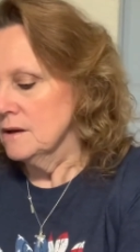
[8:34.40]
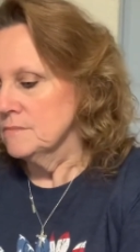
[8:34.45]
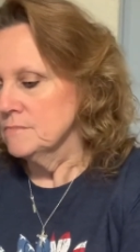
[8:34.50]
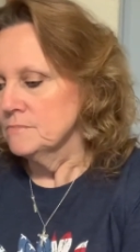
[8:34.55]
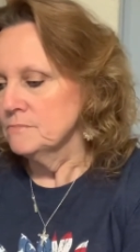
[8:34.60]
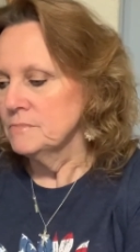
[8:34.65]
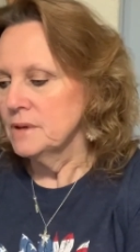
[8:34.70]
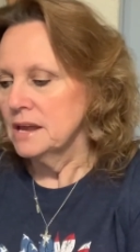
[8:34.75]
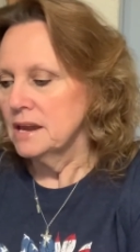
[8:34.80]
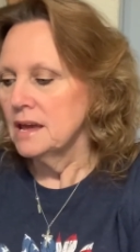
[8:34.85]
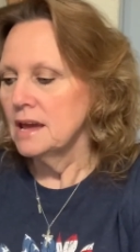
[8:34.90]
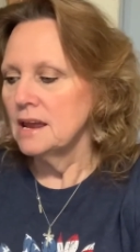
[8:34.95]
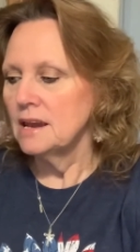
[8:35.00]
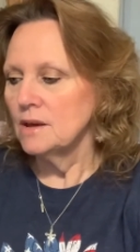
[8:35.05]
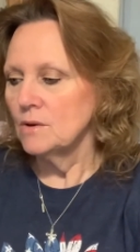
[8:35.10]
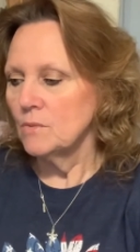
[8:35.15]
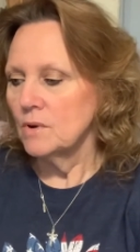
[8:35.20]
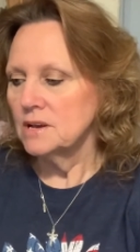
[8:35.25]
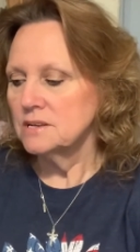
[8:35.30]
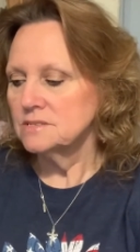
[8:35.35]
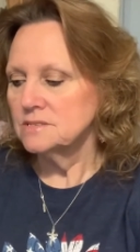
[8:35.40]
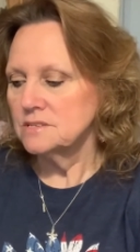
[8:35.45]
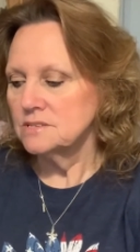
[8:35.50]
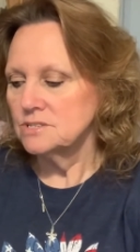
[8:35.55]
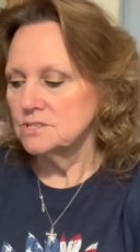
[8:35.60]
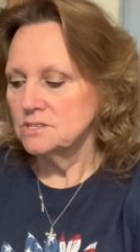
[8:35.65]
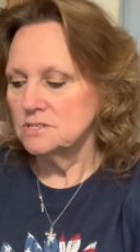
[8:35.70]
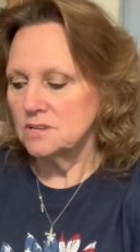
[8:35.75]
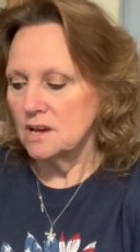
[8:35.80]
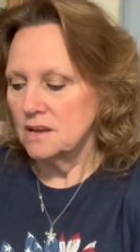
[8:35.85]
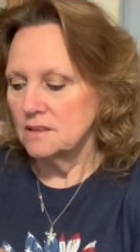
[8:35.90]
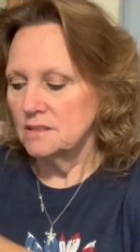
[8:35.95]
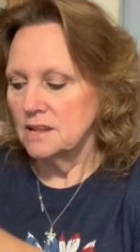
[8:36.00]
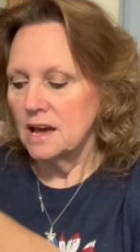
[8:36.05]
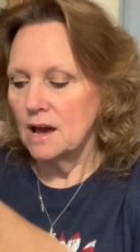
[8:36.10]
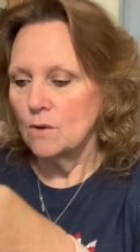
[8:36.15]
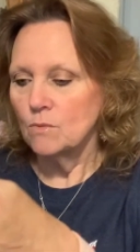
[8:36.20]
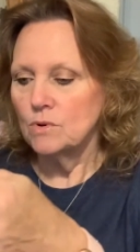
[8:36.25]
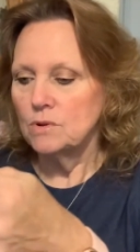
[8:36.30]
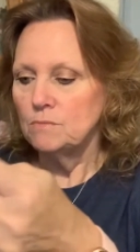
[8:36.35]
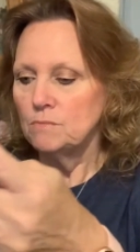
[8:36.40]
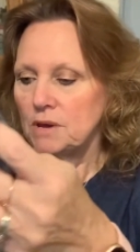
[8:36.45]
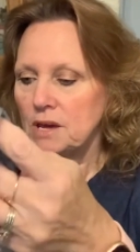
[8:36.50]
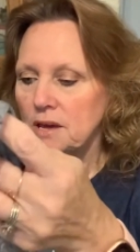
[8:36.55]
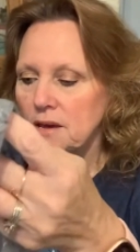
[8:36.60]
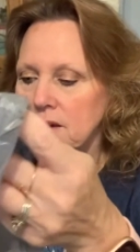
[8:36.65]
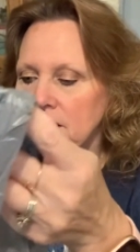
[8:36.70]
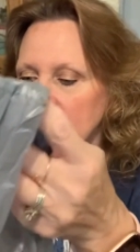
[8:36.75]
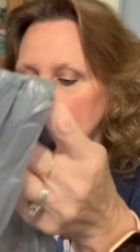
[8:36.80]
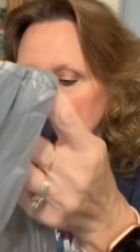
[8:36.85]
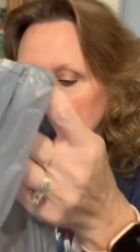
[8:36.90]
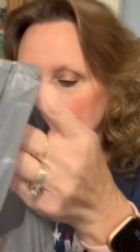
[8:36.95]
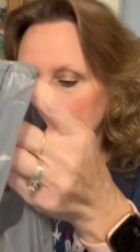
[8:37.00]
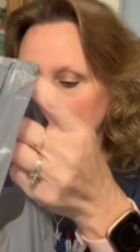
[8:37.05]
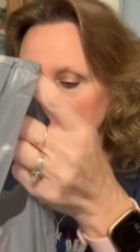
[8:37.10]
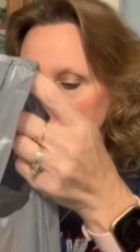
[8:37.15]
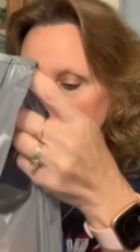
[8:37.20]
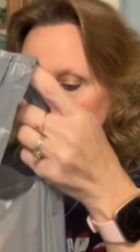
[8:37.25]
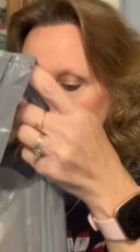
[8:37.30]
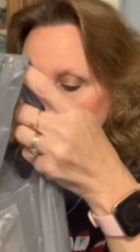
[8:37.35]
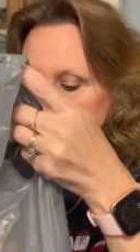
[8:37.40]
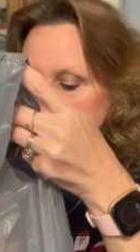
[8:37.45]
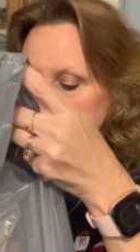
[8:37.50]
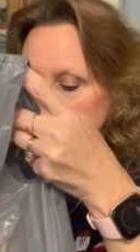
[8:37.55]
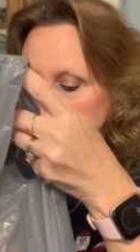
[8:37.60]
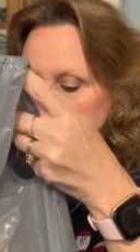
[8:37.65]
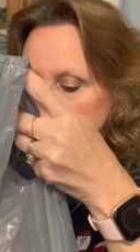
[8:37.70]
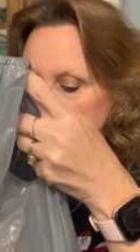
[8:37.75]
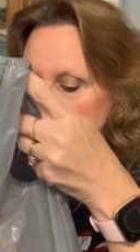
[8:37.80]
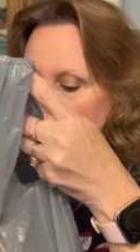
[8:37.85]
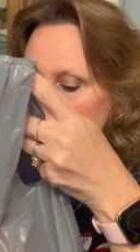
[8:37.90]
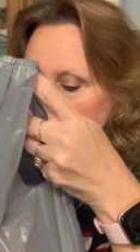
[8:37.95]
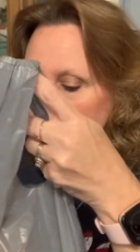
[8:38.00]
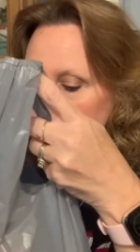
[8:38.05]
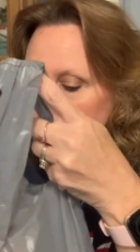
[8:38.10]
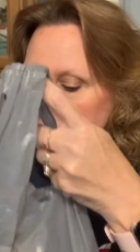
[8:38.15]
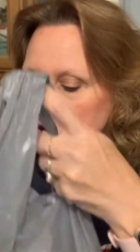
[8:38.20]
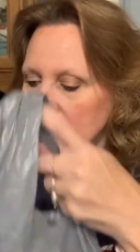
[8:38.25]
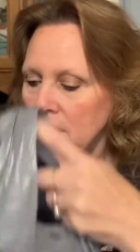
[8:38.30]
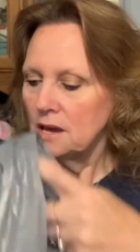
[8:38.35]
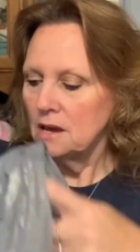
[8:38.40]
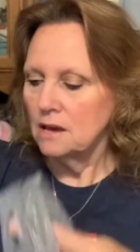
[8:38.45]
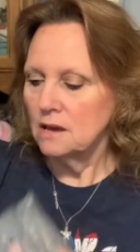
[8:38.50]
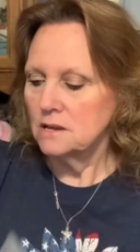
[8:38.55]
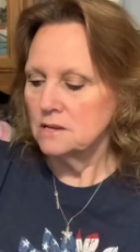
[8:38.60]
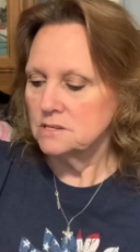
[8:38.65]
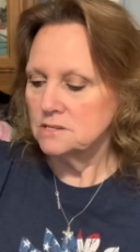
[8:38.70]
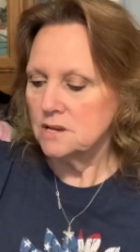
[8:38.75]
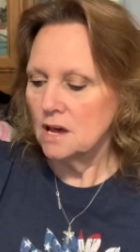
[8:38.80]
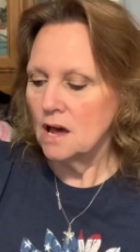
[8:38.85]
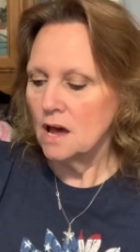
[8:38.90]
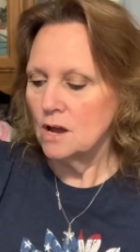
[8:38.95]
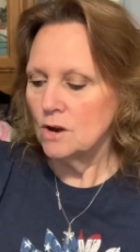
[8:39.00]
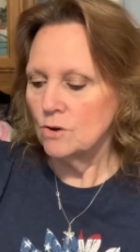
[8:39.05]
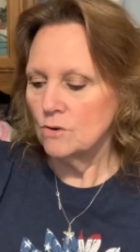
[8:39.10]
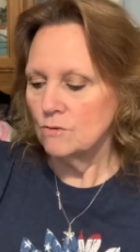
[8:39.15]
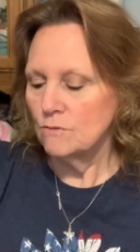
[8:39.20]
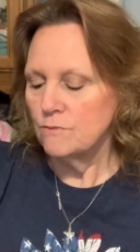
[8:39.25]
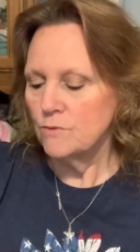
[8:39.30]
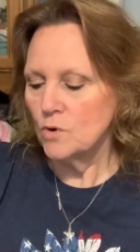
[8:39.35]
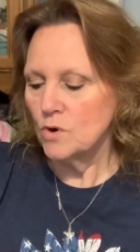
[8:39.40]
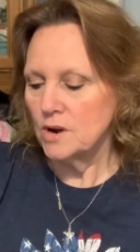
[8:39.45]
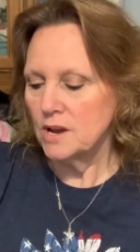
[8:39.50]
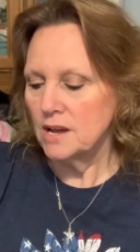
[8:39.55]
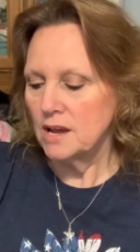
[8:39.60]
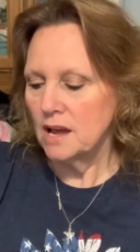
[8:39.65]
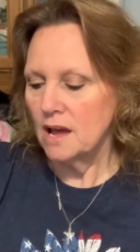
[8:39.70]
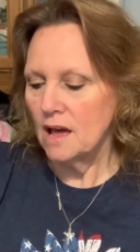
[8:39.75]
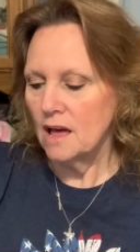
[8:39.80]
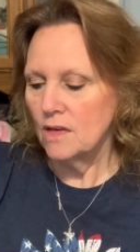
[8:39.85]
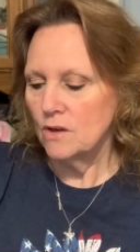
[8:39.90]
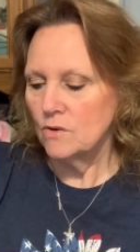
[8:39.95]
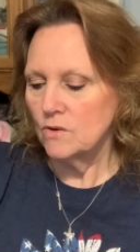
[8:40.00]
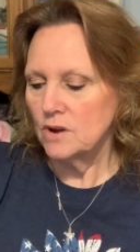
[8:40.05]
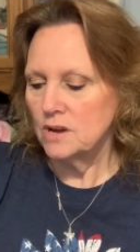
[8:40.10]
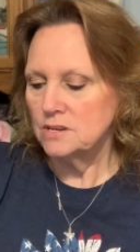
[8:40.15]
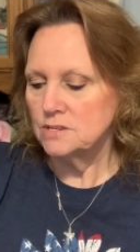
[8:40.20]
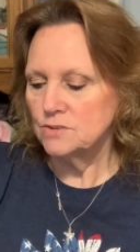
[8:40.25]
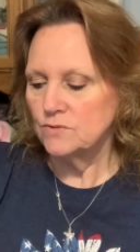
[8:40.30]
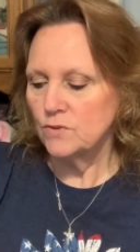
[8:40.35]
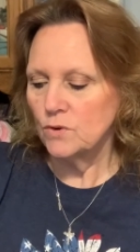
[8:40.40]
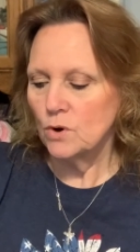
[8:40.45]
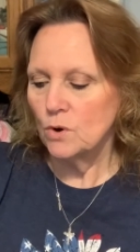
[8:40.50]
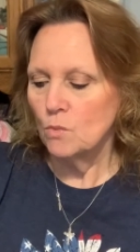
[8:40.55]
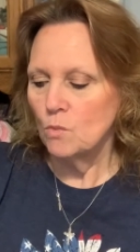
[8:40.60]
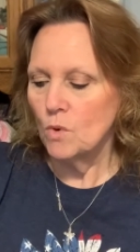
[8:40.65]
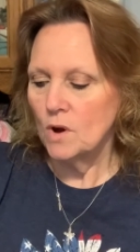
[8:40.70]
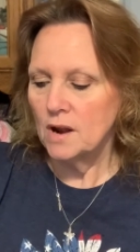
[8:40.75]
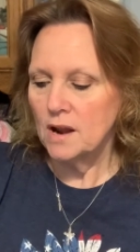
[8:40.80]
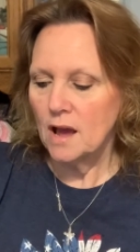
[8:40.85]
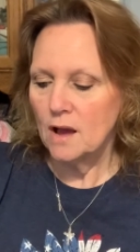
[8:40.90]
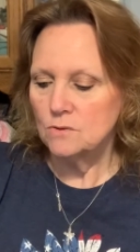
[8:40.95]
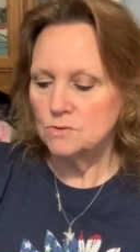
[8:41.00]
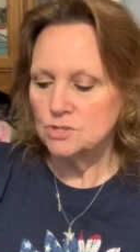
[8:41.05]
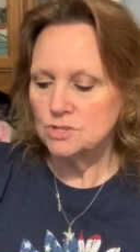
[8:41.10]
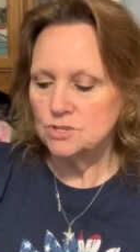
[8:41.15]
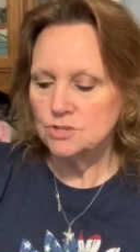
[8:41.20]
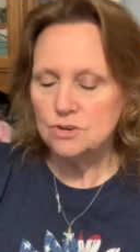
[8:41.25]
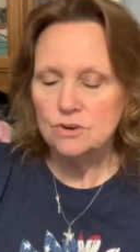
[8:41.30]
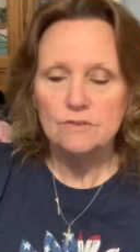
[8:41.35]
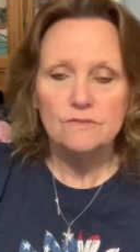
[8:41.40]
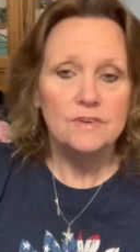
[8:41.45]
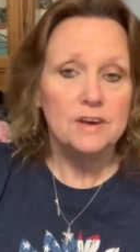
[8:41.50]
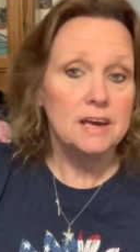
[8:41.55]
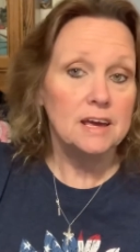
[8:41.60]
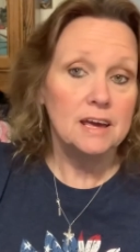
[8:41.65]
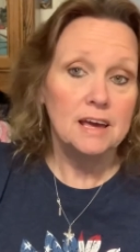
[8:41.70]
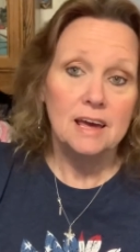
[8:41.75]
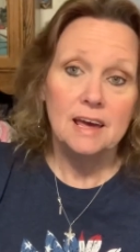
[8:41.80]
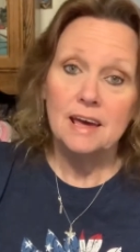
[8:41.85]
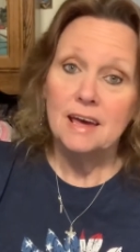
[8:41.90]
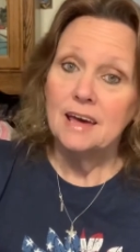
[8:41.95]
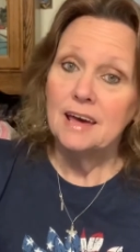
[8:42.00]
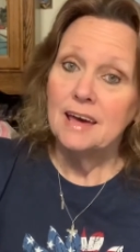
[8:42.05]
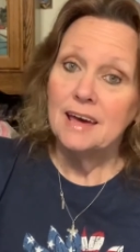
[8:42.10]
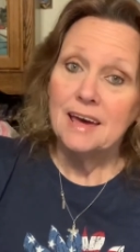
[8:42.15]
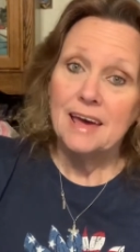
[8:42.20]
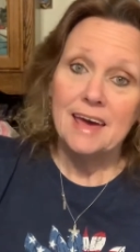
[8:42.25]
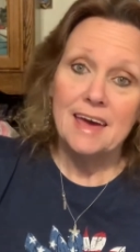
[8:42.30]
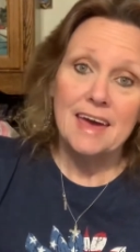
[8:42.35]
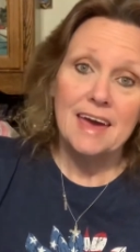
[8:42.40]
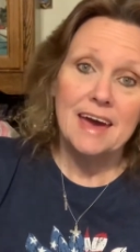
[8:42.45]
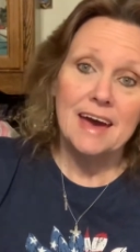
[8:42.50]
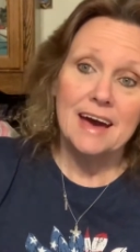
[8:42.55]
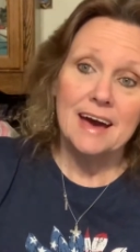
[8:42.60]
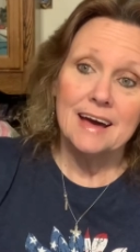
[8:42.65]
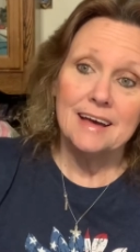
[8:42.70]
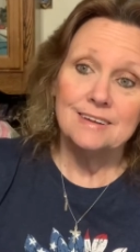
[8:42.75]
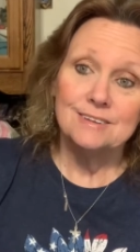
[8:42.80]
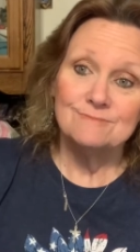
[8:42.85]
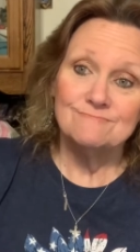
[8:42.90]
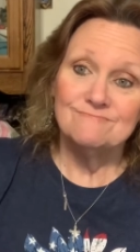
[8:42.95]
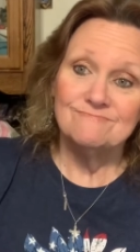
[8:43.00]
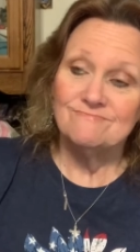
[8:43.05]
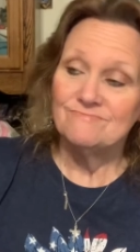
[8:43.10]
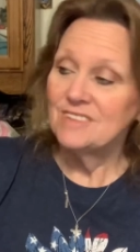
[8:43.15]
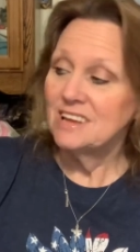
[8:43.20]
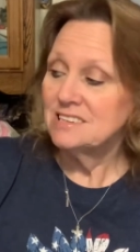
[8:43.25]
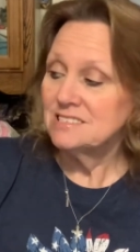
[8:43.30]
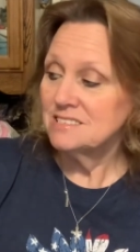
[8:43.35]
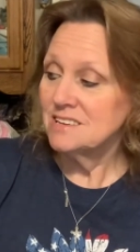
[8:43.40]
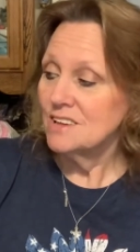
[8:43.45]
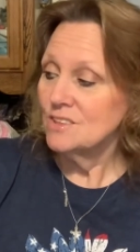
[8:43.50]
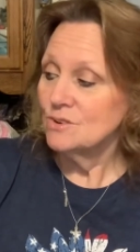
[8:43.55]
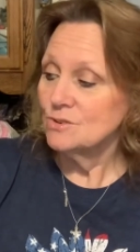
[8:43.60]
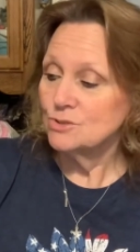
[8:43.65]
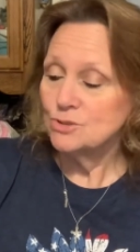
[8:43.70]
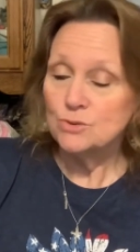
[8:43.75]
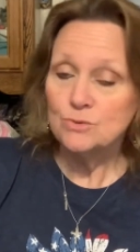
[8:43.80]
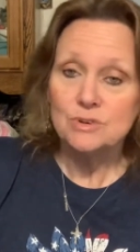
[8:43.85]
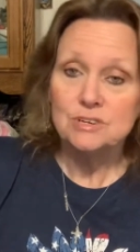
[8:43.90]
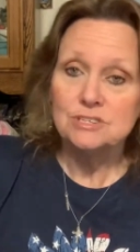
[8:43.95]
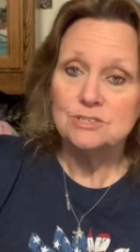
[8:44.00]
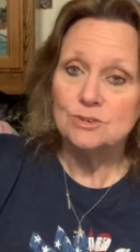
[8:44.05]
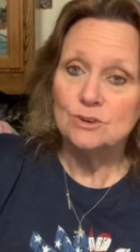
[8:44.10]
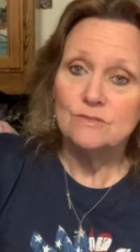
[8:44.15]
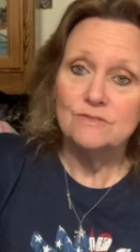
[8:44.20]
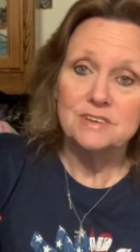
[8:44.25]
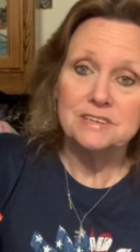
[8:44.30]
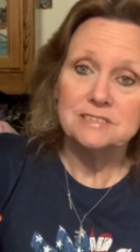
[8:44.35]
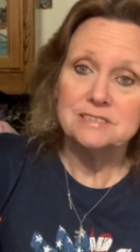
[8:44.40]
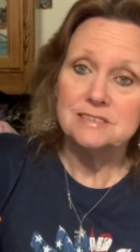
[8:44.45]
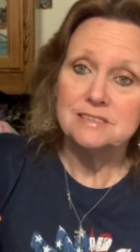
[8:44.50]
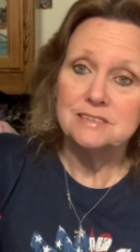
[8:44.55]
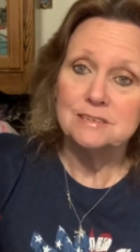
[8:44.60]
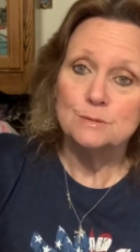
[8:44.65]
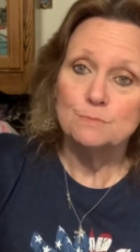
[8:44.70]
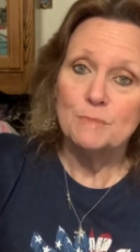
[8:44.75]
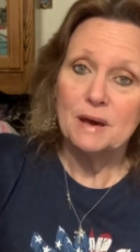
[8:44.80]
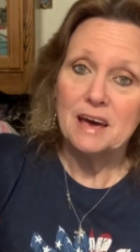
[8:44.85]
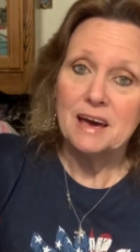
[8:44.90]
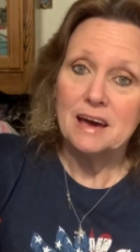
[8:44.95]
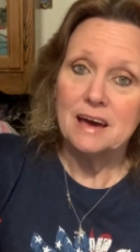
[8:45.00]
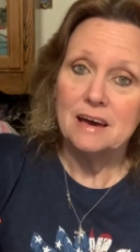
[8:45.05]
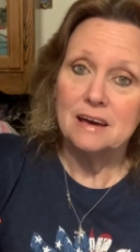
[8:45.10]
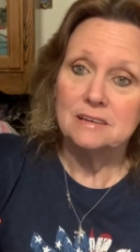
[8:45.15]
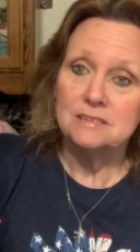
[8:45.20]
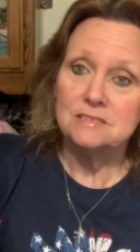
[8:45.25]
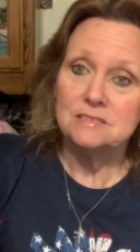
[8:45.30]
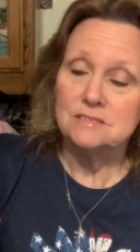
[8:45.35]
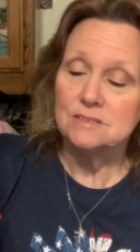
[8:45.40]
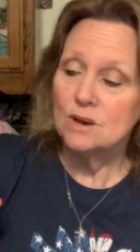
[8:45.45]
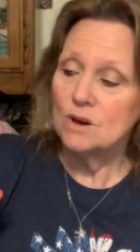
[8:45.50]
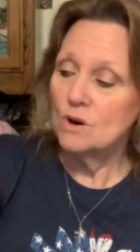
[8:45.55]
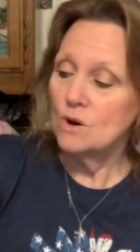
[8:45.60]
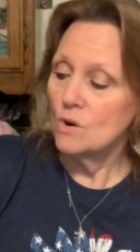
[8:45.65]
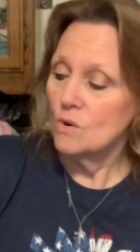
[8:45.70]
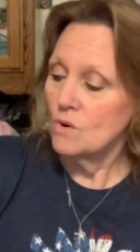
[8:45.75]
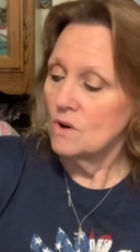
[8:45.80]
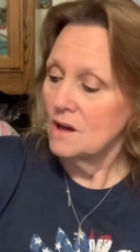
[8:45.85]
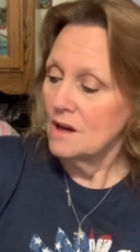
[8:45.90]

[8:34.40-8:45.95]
but anyways, I just thought that would be, tells you how many. It's 140 calories for a 1 ounce serving. And they say there's 3 servings in this bag. So